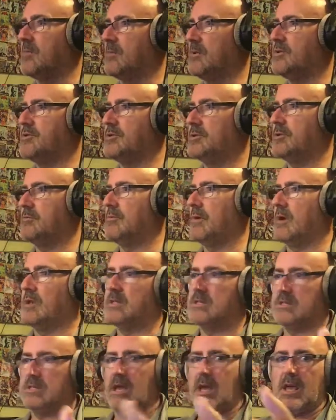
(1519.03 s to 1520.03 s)
but as you rightly
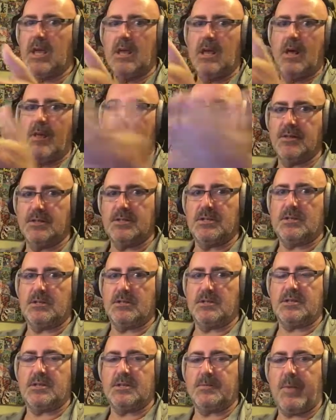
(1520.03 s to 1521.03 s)
say, there's
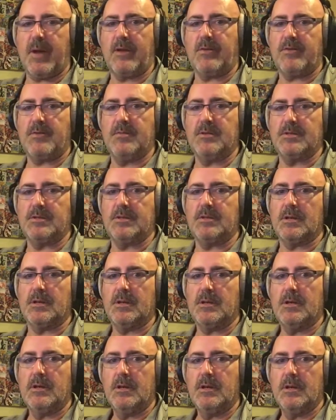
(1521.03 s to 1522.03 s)
a spectrum, isn't there?
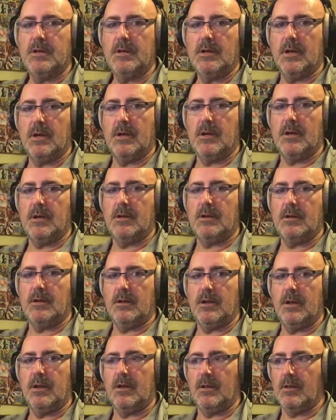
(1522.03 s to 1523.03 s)

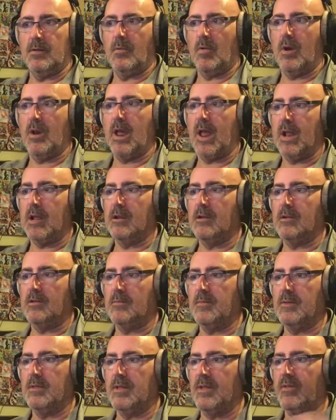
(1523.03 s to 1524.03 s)
And at the one end, I
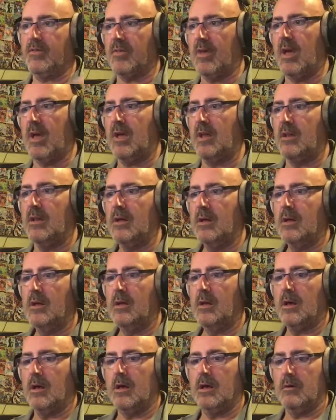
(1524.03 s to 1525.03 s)
mean, they're saying
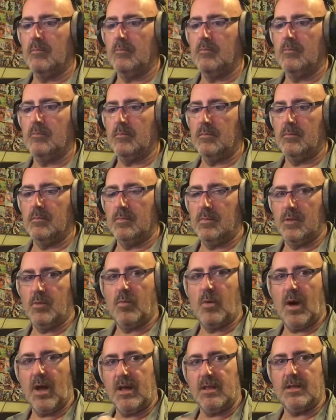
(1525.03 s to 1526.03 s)
the
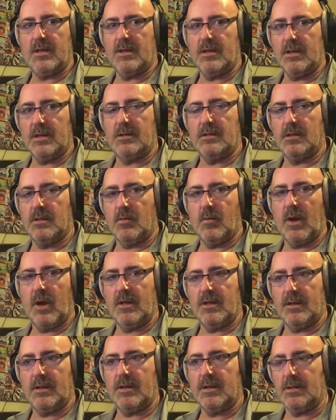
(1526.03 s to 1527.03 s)
way
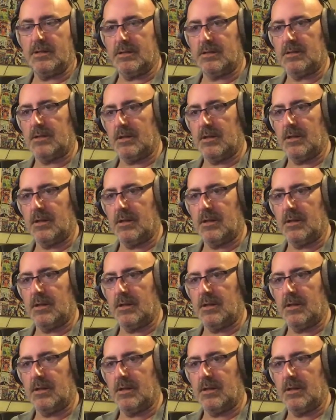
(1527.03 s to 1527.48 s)
that it's